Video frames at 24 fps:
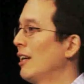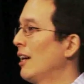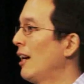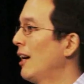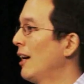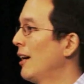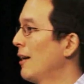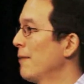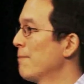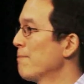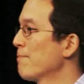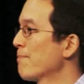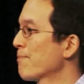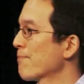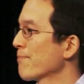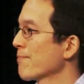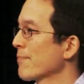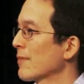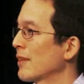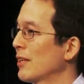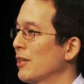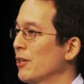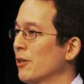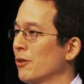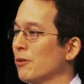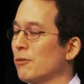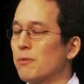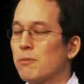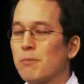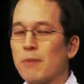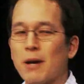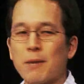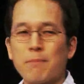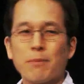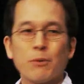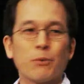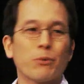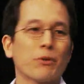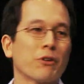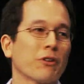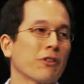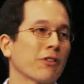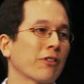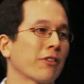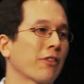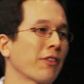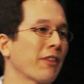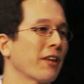it might be worth
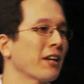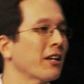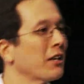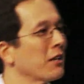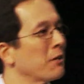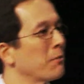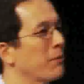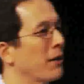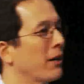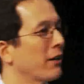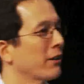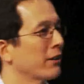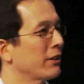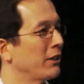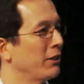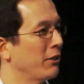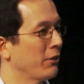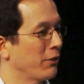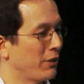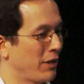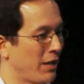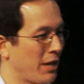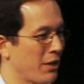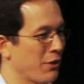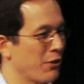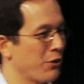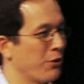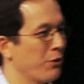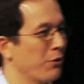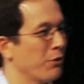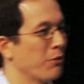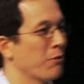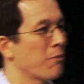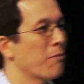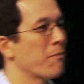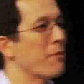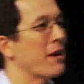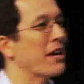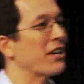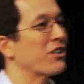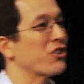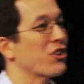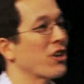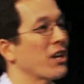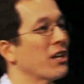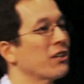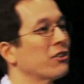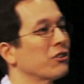thinking about, can you make
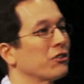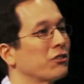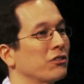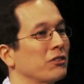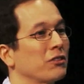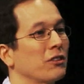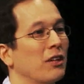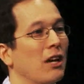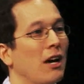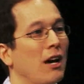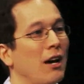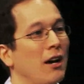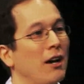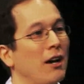changes